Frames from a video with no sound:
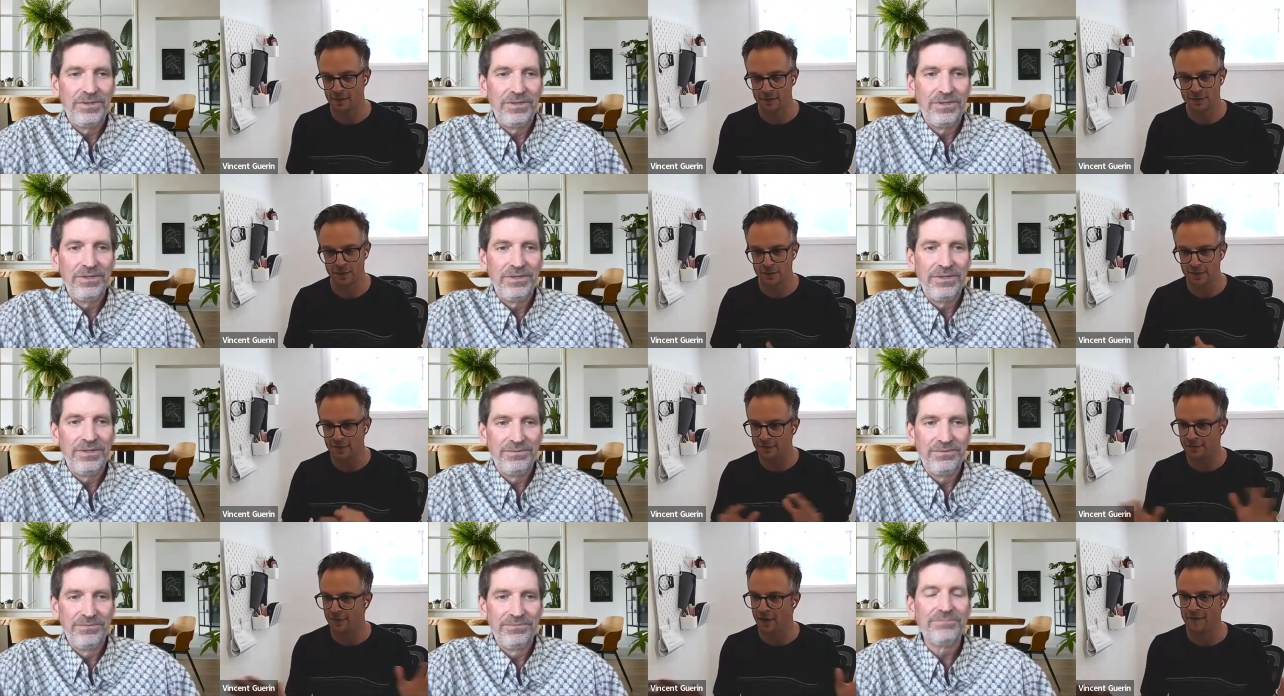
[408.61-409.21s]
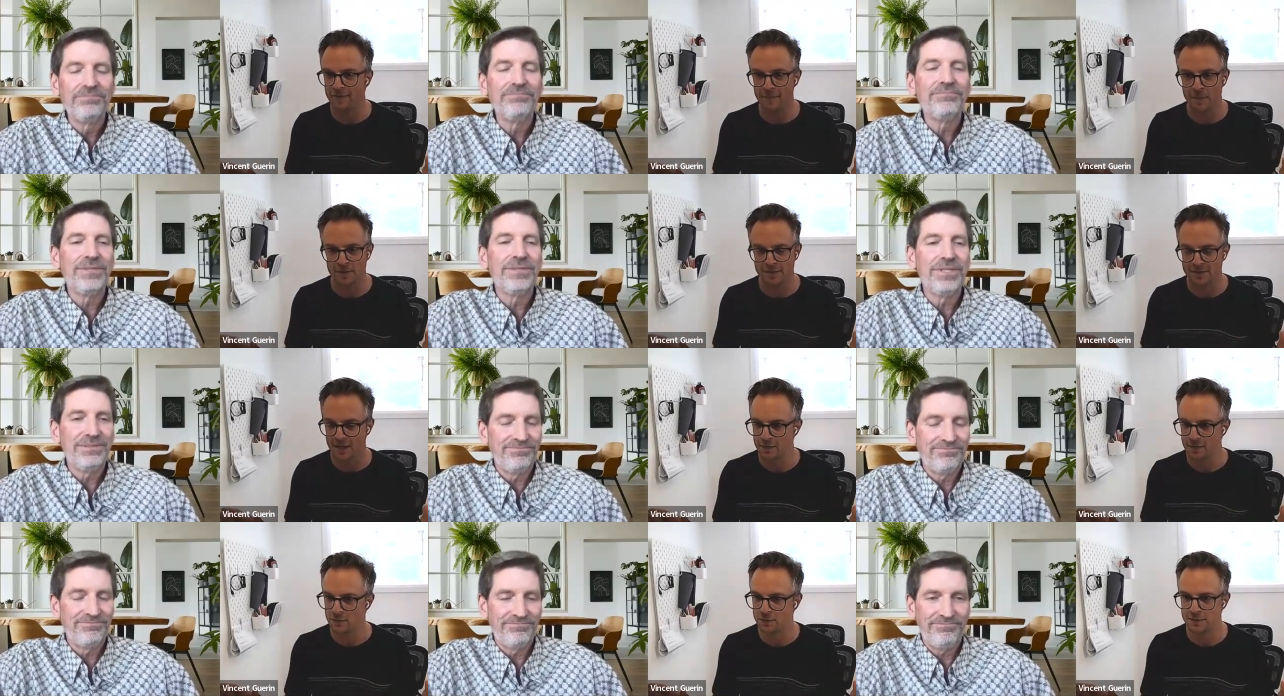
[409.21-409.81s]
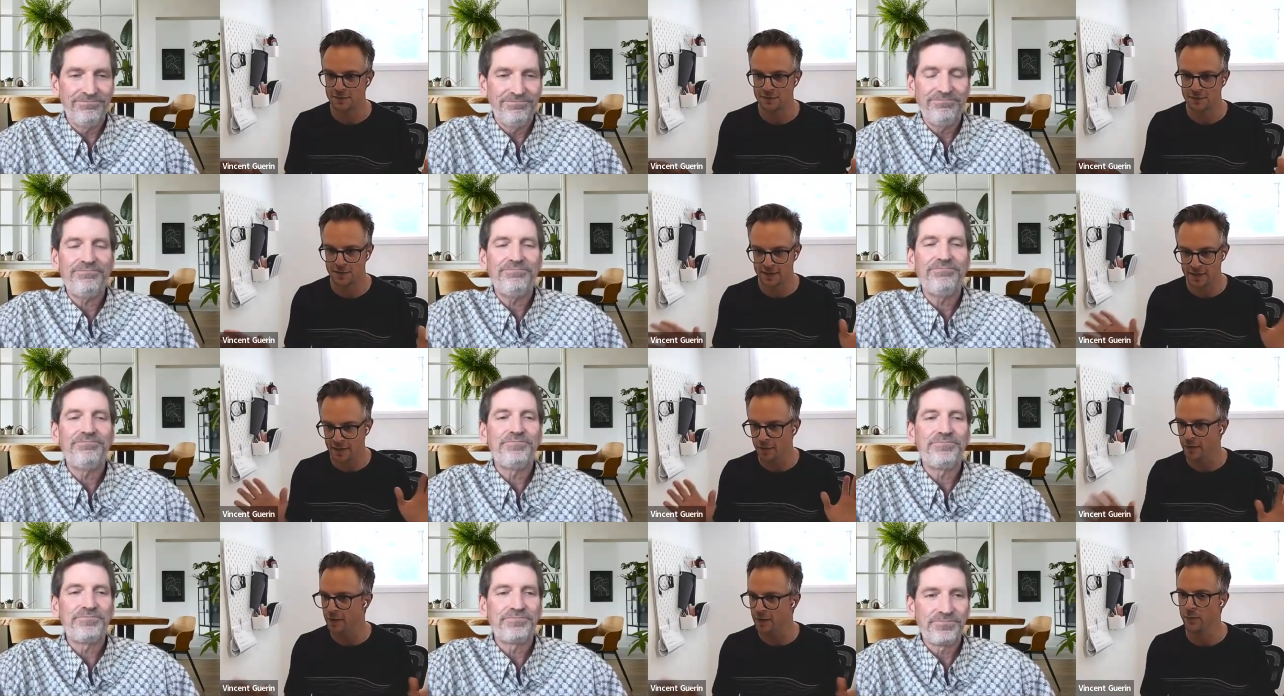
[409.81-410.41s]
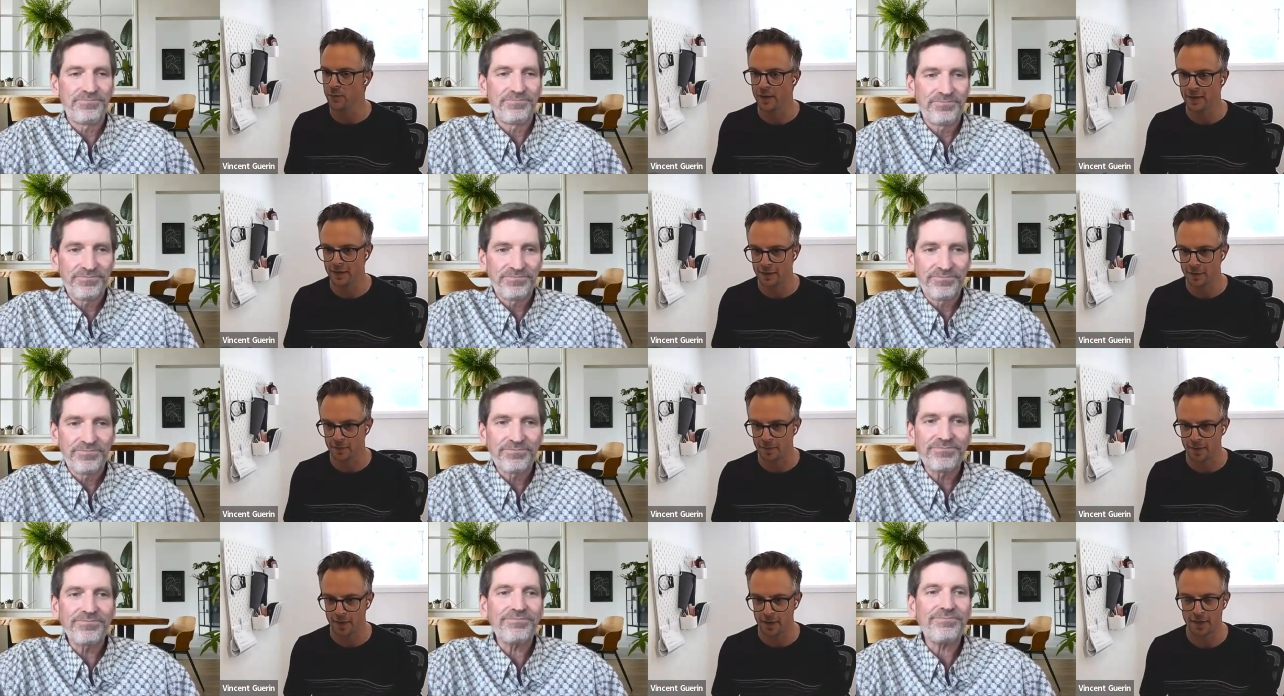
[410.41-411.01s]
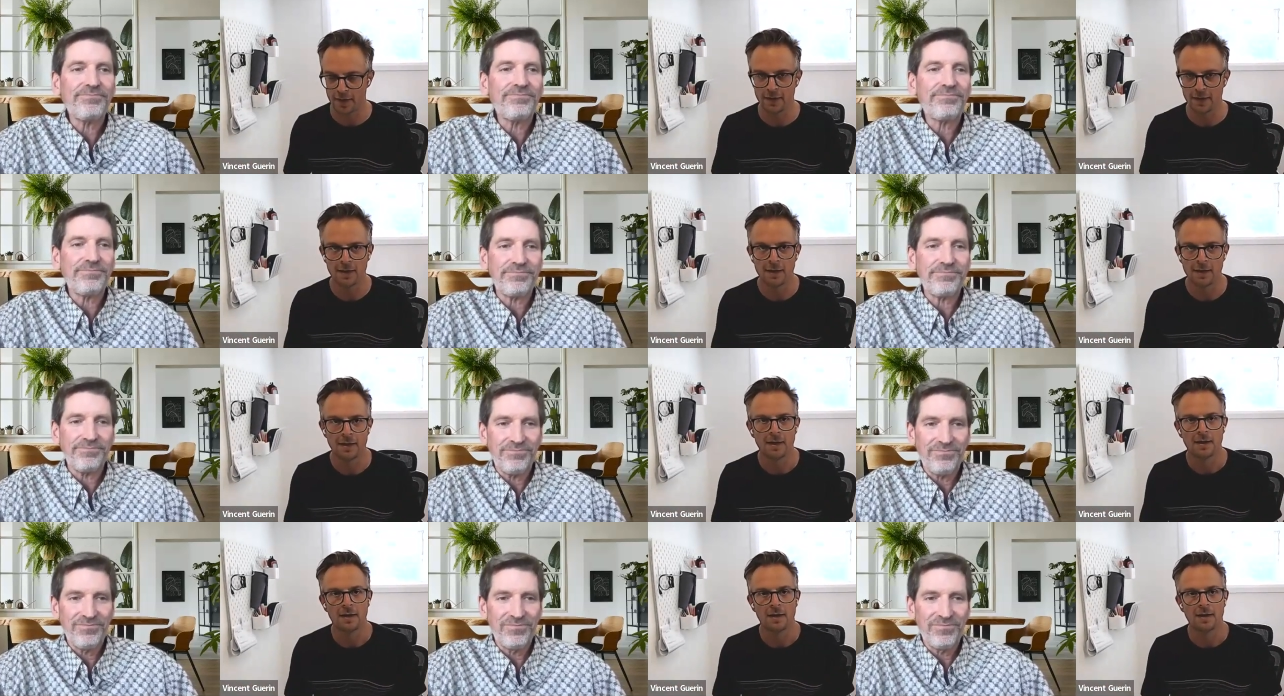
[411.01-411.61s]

Speaker 1: There's only 5% who's clearly ready to buy.